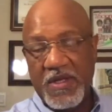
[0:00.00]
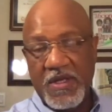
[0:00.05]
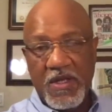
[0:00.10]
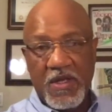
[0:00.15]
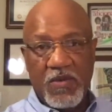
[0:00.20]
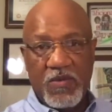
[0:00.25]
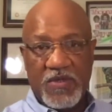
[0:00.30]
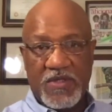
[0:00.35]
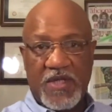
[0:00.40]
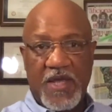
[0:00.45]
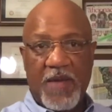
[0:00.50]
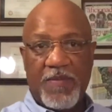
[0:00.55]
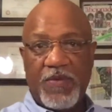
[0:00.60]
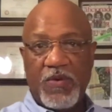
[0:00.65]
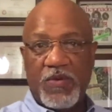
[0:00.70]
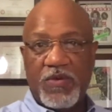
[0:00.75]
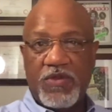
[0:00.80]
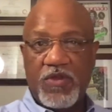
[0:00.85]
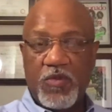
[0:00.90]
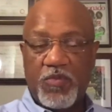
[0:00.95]
what's happening
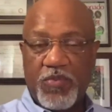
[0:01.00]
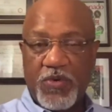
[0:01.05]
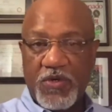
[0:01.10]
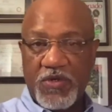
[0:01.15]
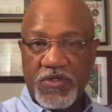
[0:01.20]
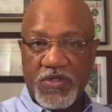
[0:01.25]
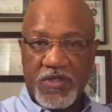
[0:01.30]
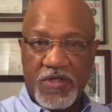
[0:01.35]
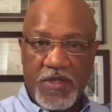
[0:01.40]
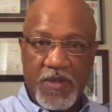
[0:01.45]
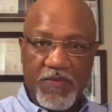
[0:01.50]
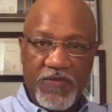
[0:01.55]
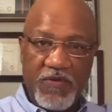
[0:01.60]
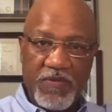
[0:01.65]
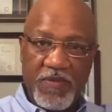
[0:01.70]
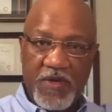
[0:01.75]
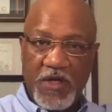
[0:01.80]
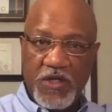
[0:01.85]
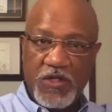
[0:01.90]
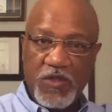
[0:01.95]
with your personal
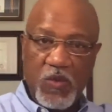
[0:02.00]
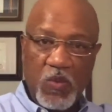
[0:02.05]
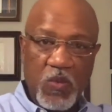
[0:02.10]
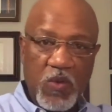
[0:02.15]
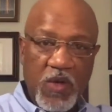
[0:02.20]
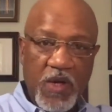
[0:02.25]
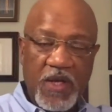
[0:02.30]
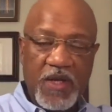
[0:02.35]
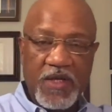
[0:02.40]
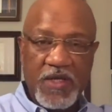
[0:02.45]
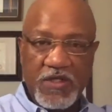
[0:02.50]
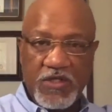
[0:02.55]
information, what is